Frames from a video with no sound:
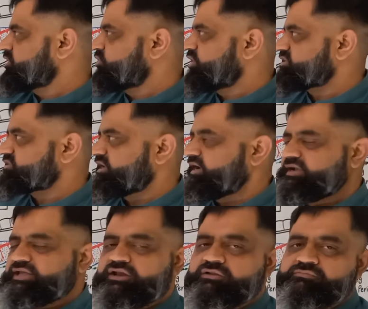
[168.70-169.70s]
is known as
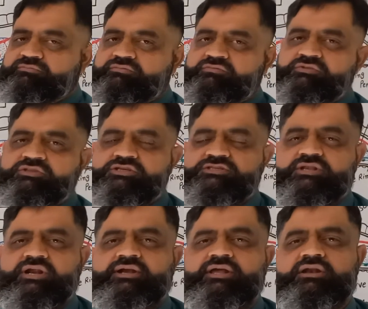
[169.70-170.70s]
clitellum. This
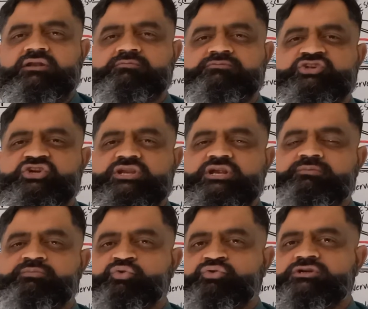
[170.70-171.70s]
clitellum
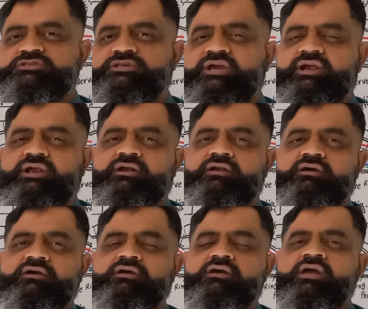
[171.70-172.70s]
secrete mucus
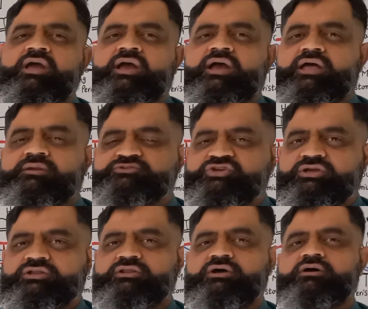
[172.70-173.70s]
and helps
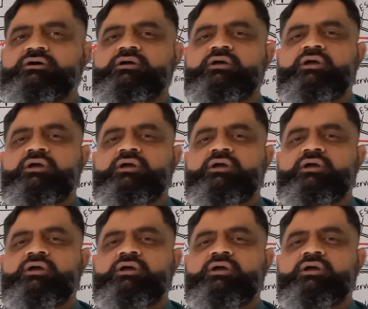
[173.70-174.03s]
in the